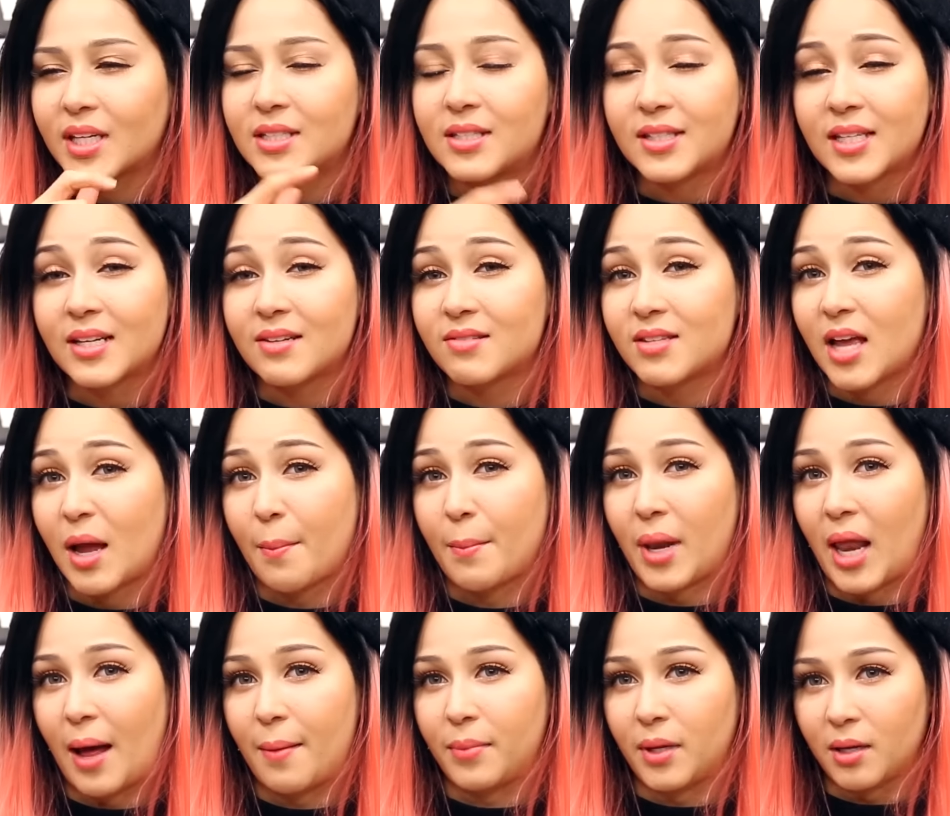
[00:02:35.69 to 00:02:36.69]
Instead of saying
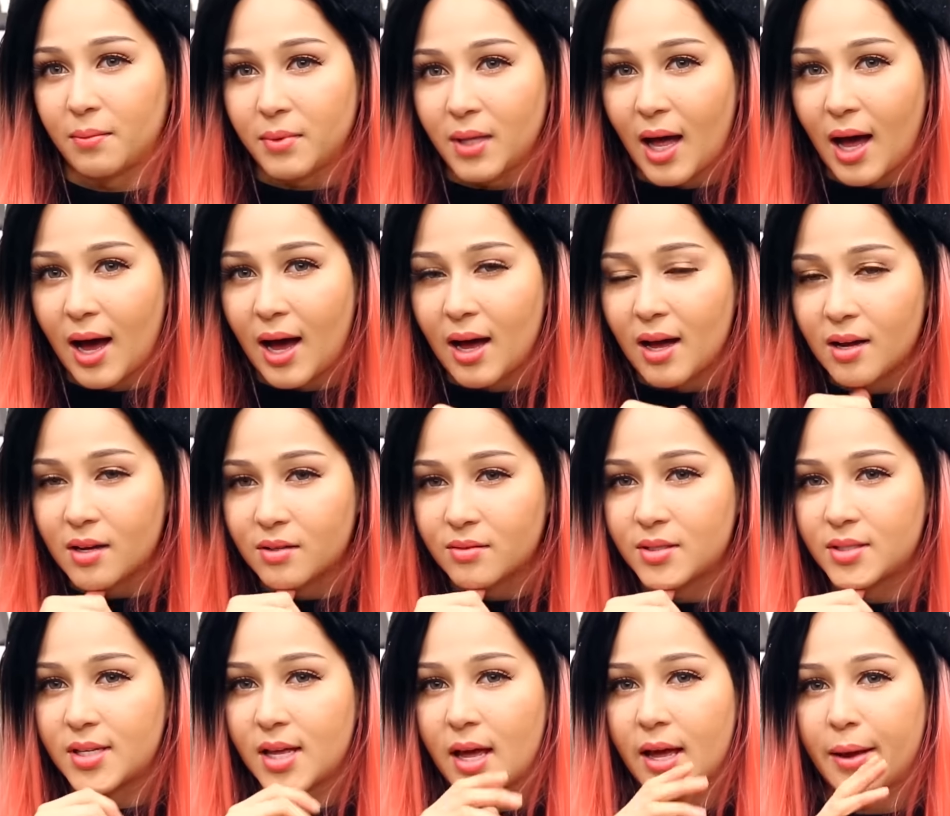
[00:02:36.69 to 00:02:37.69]
blah, blah, blah,
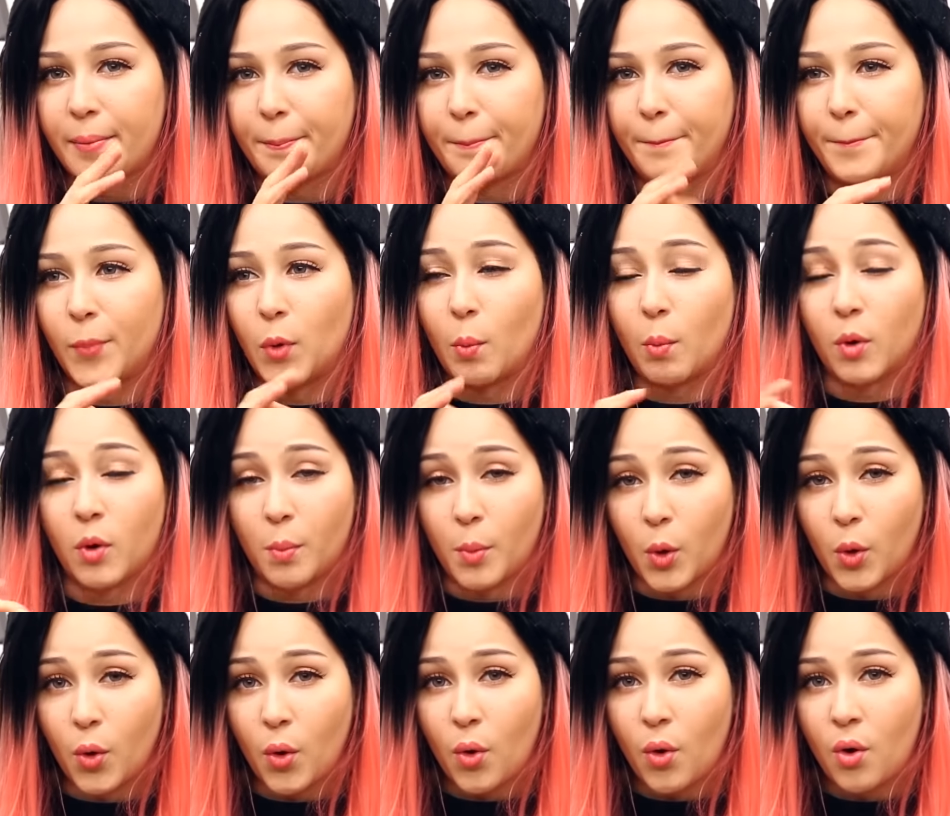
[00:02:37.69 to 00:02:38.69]
we say mo, mo,
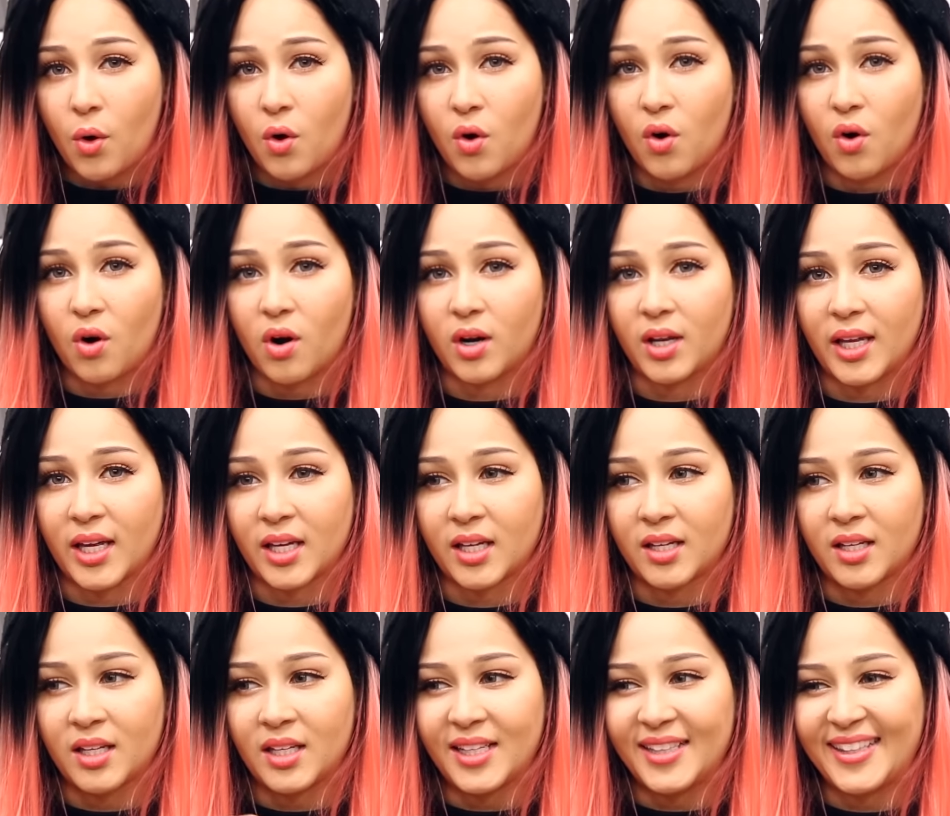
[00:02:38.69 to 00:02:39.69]
mo, or like
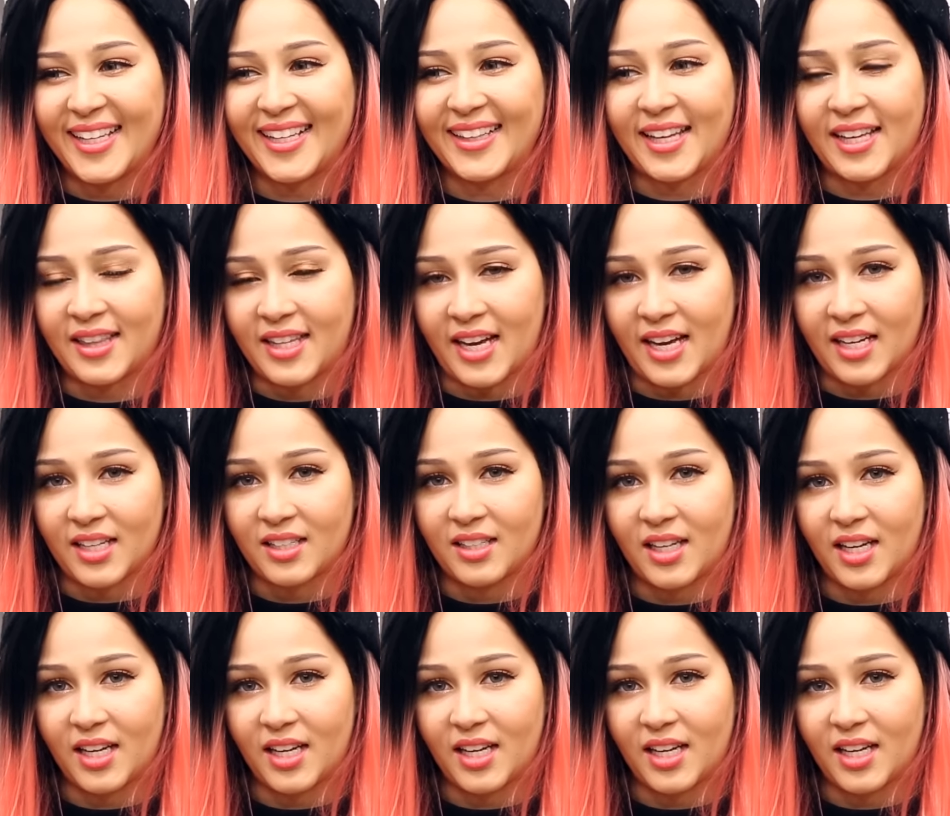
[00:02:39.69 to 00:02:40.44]
dang, dang, dang.